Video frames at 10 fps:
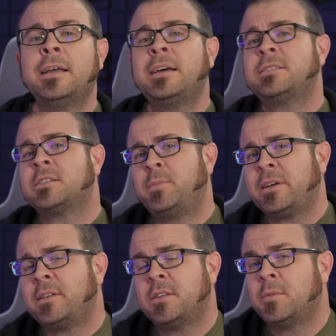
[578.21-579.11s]
And as
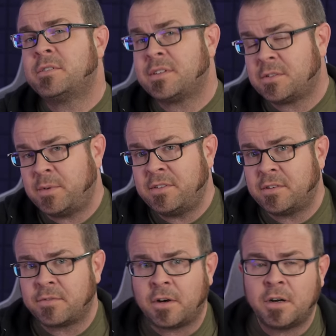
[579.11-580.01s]
expected, the most
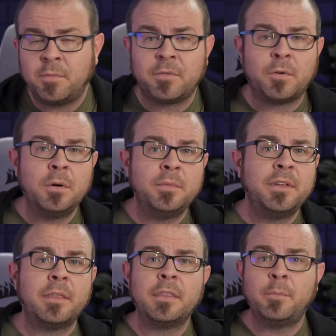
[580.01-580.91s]
expensive card
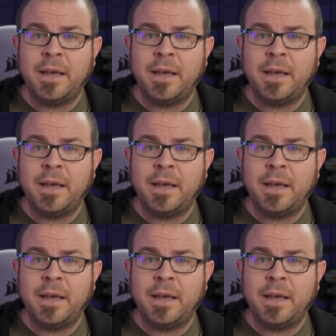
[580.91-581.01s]
performed the